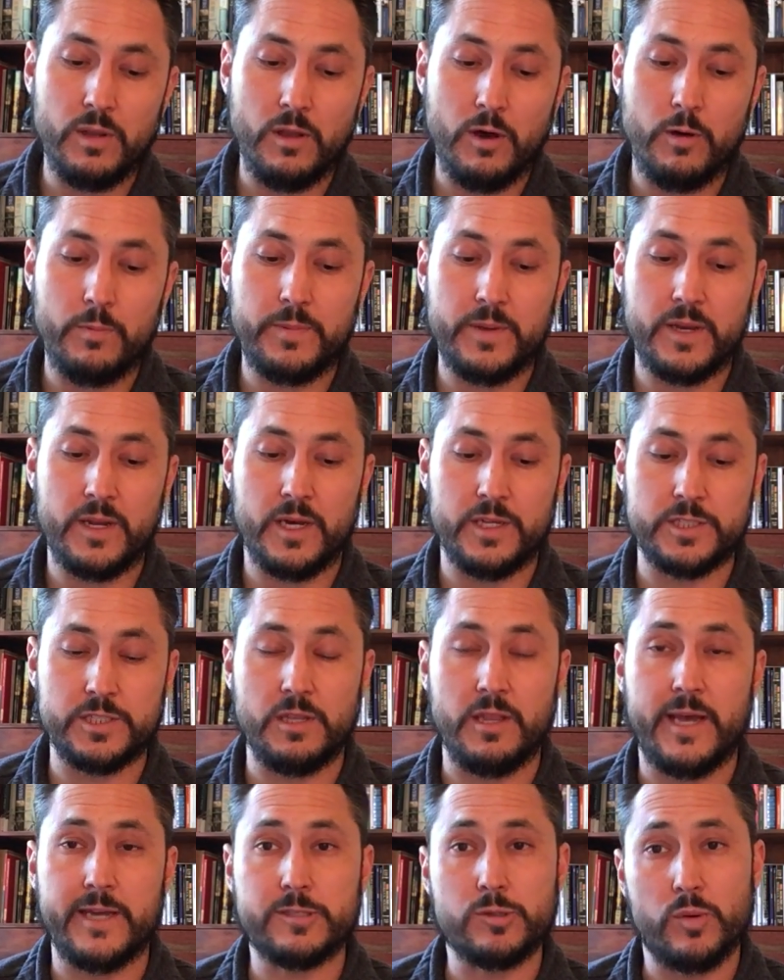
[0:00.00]
open on
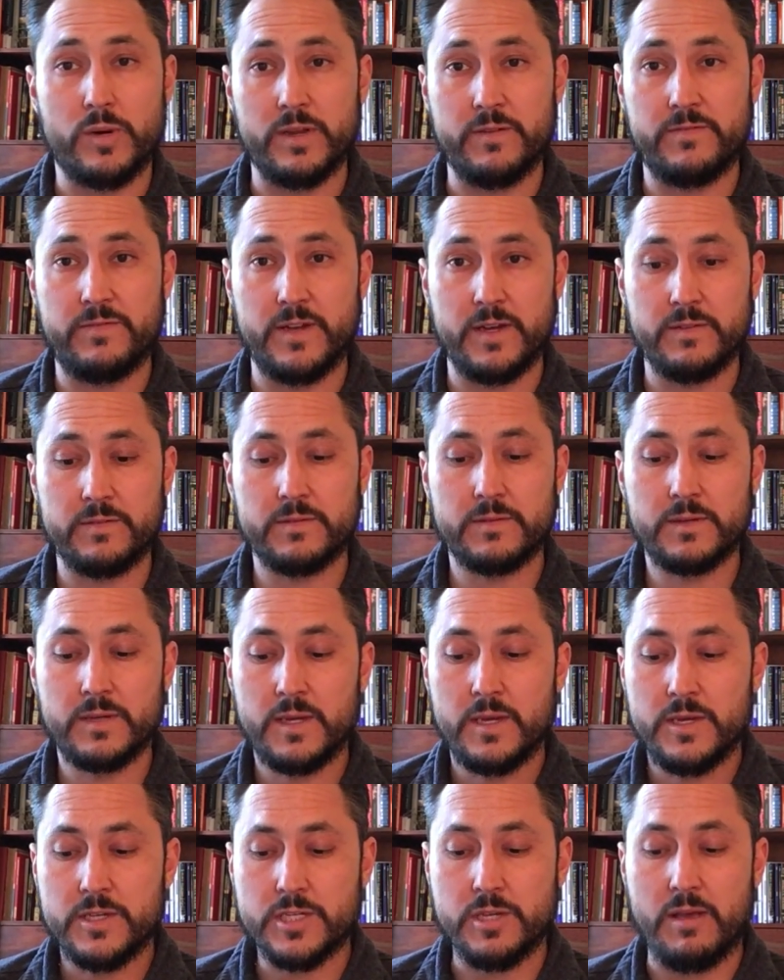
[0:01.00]
July 25th.
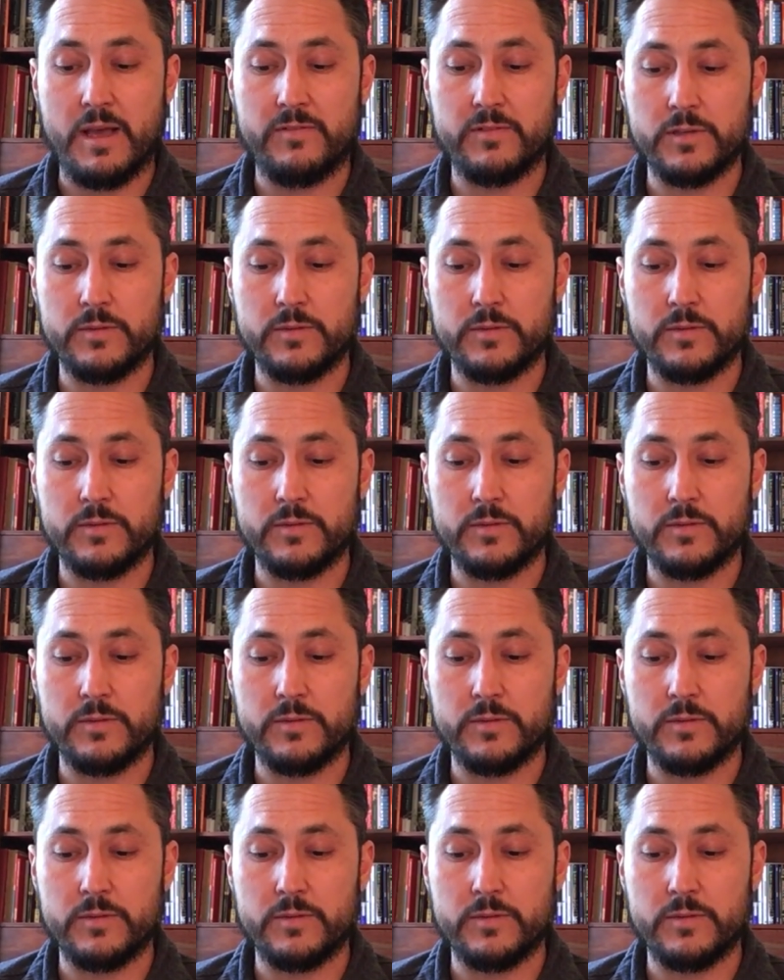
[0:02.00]
So you'll have